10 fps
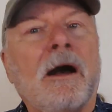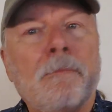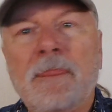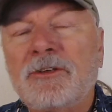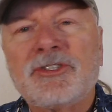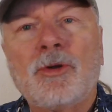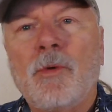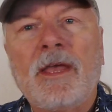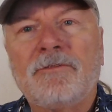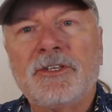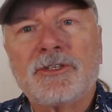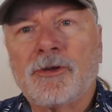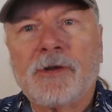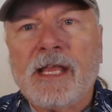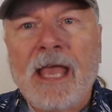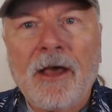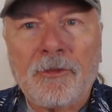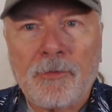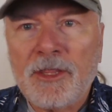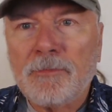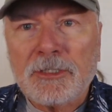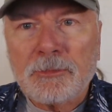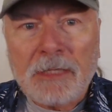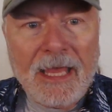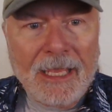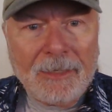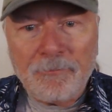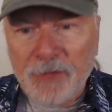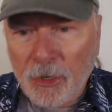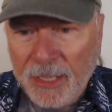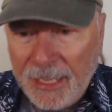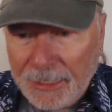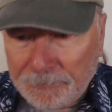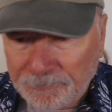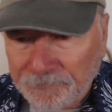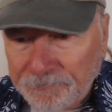there's no way of discerning how the rhythm is played, okay?